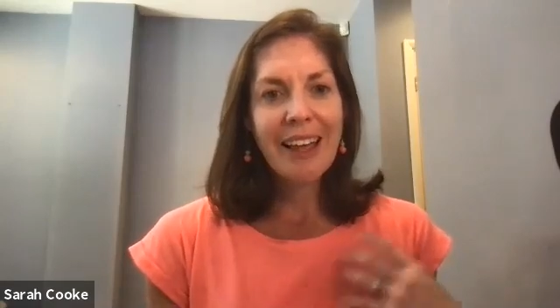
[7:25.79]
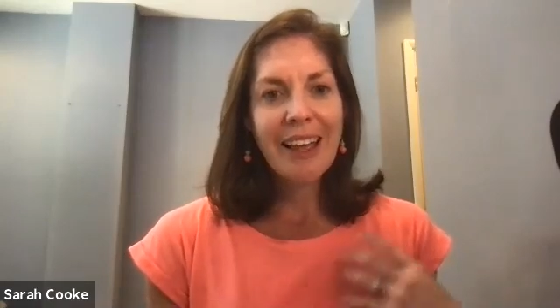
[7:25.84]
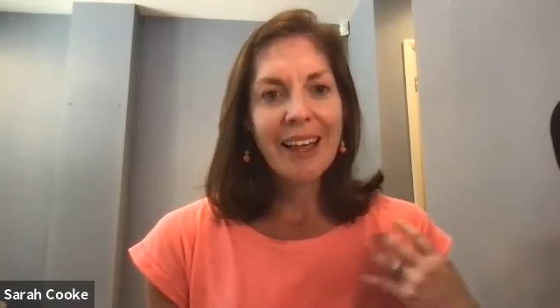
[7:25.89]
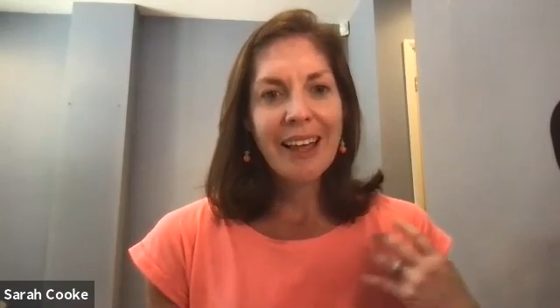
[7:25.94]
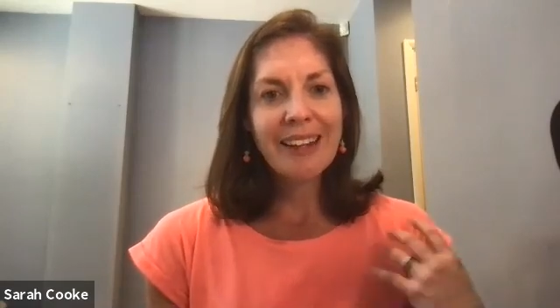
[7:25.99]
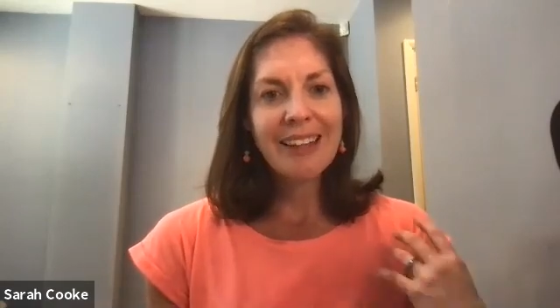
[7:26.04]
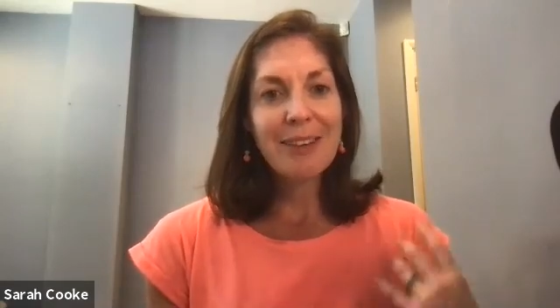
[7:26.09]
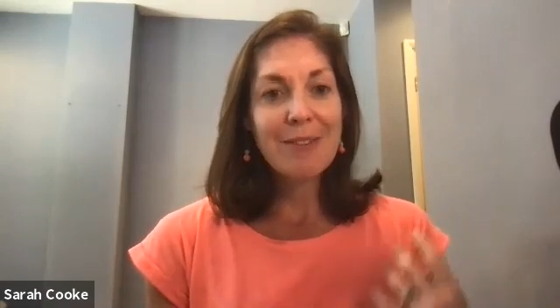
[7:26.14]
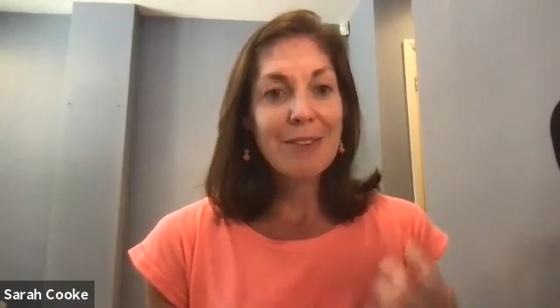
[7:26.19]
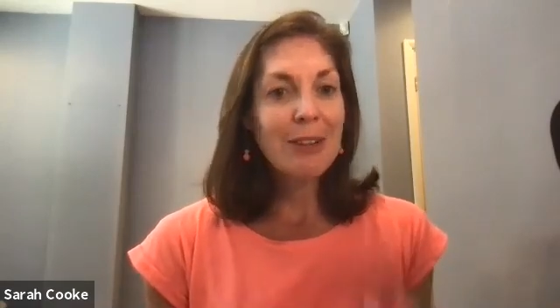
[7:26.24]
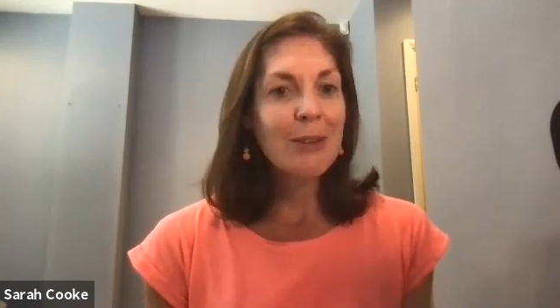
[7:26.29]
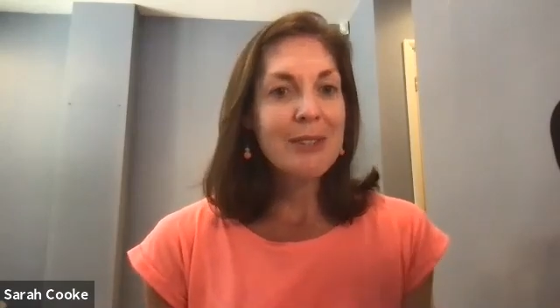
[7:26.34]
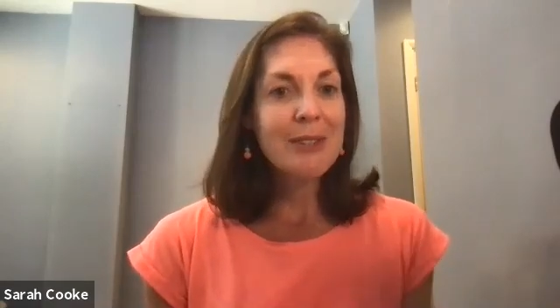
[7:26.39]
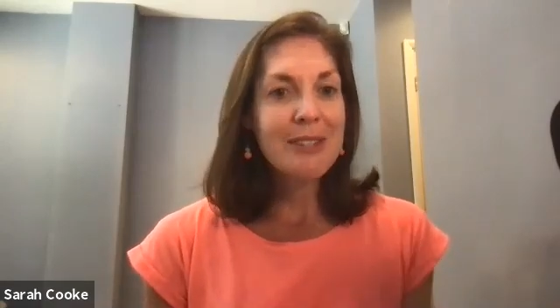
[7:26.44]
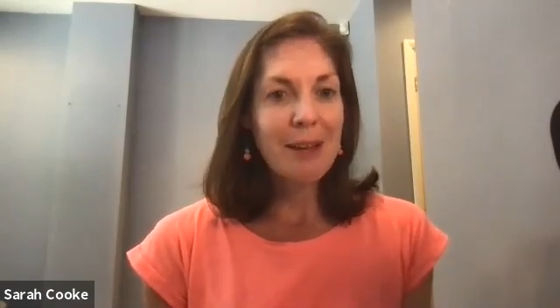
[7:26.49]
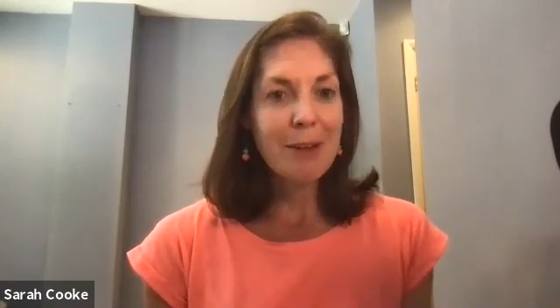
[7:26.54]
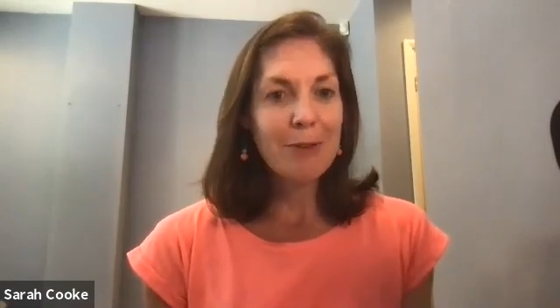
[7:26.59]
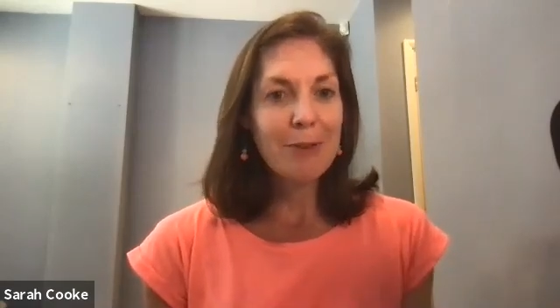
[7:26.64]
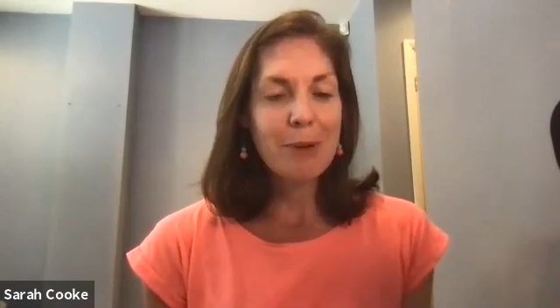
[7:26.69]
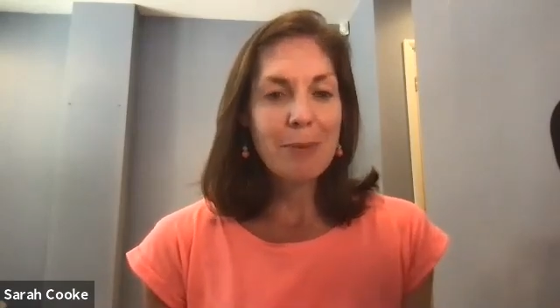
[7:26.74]
And giving
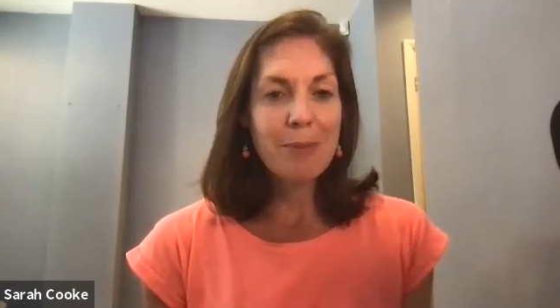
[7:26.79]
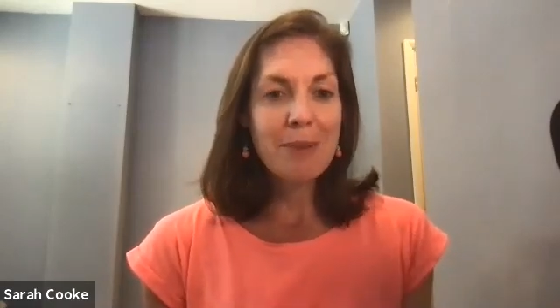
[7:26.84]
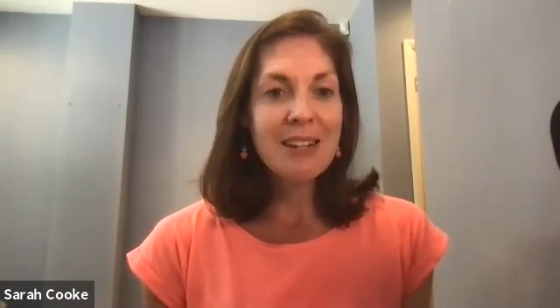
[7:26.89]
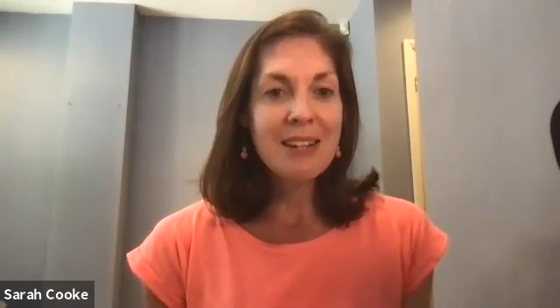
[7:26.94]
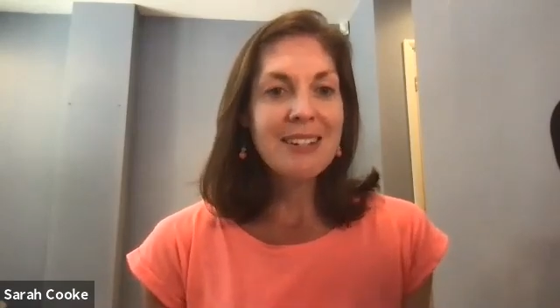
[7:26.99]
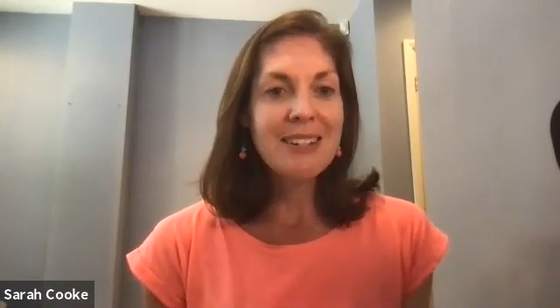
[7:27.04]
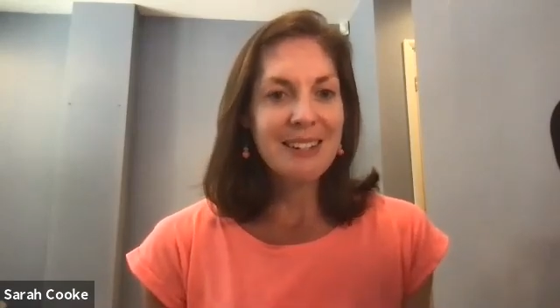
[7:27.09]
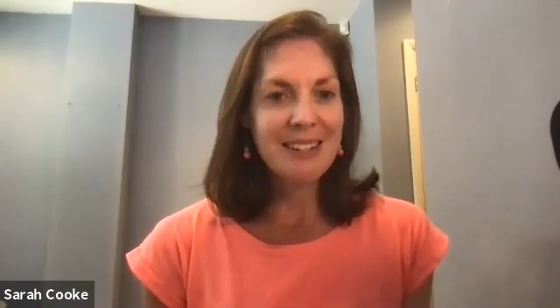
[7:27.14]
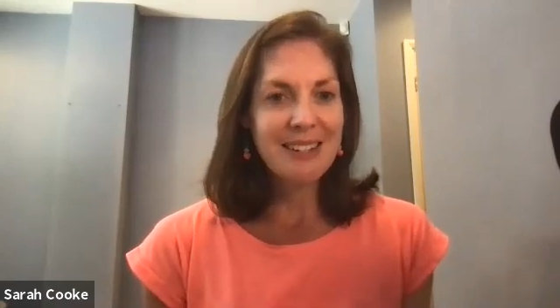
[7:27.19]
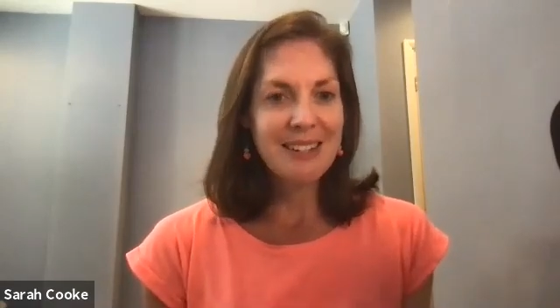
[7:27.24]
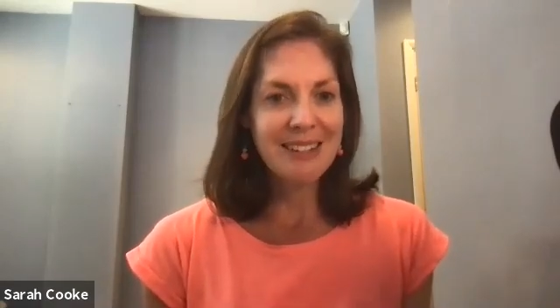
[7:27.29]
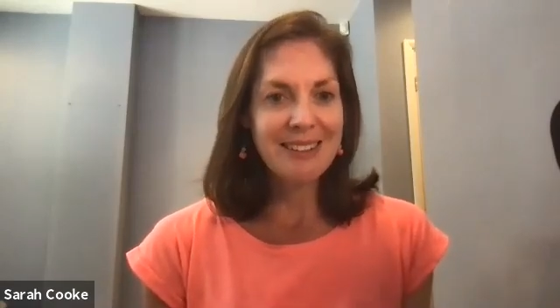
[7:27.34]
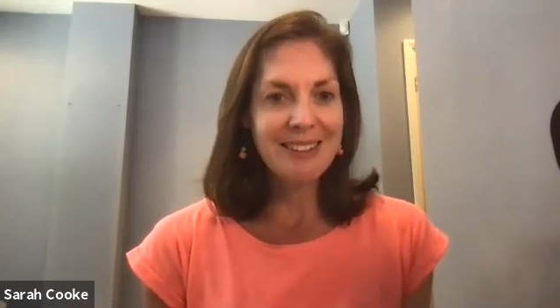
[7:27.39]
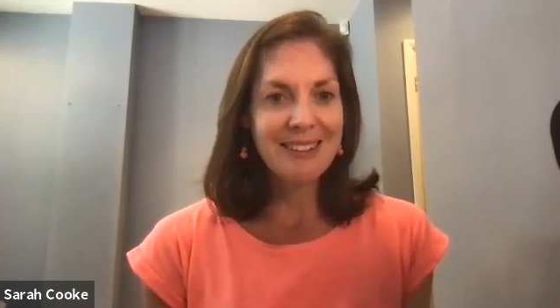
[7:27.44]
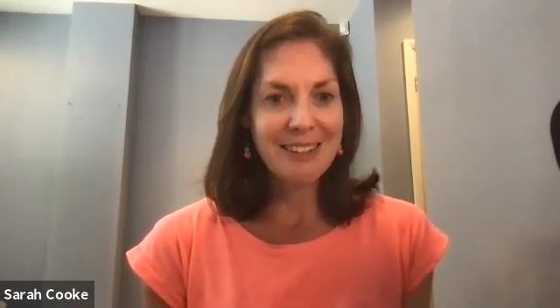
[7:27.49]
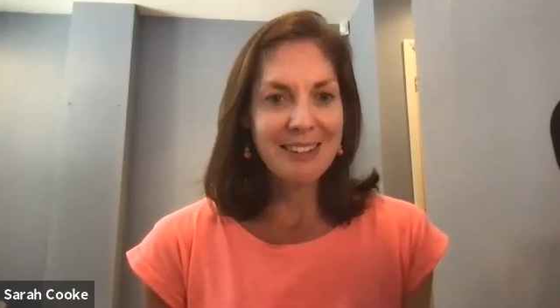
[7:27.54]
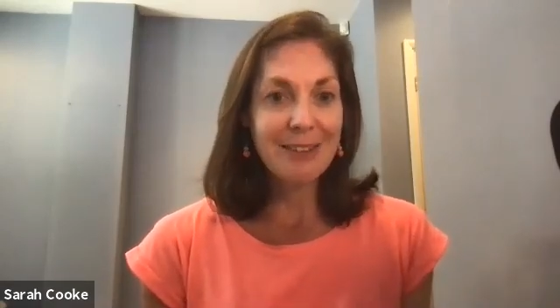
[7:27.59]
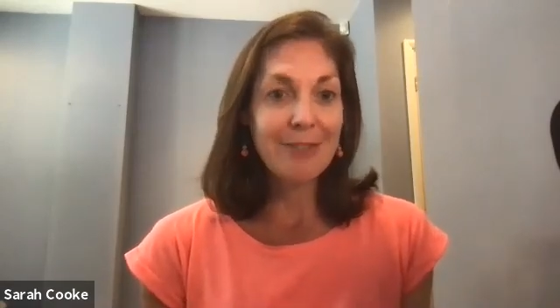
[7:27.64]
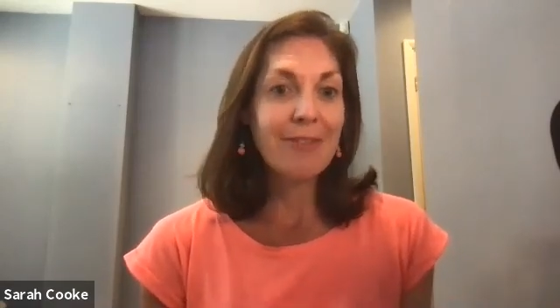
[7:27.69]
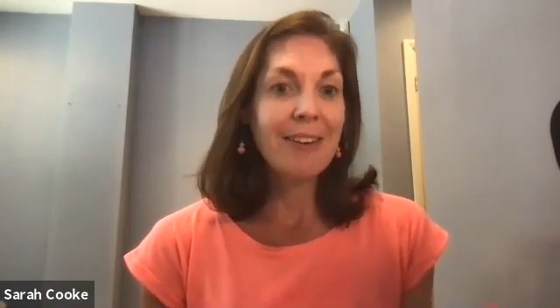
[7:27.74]
yourself permission
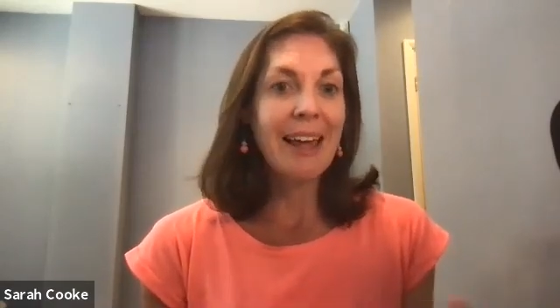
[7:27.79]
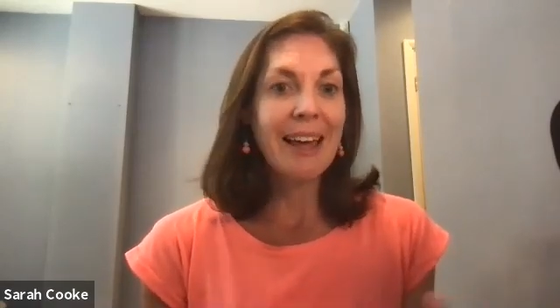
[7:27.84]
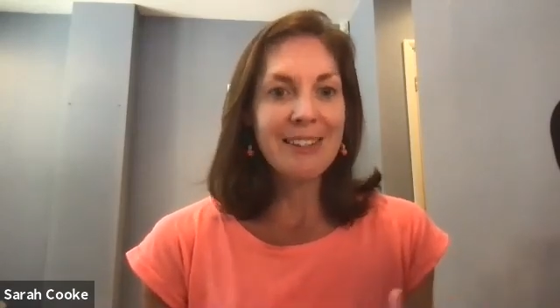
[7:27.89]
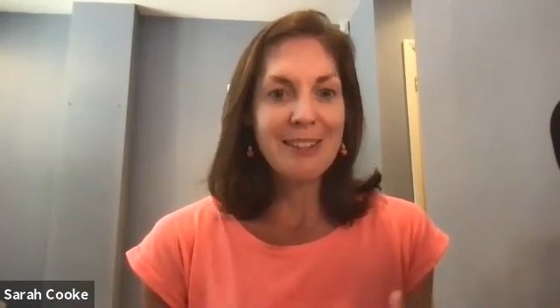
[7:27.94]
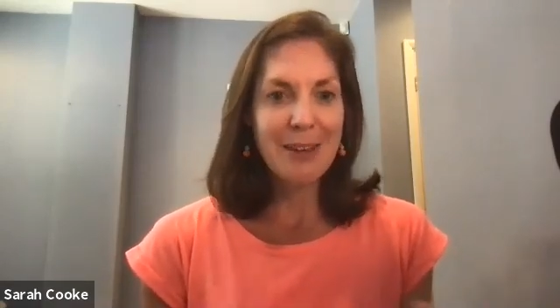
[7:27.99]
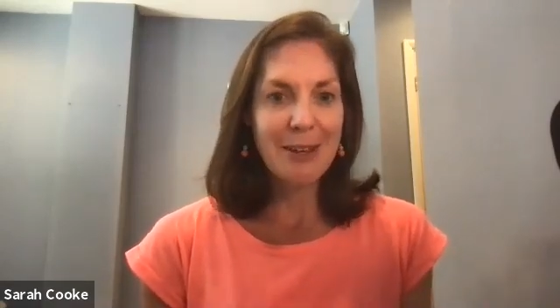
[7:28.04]
to flex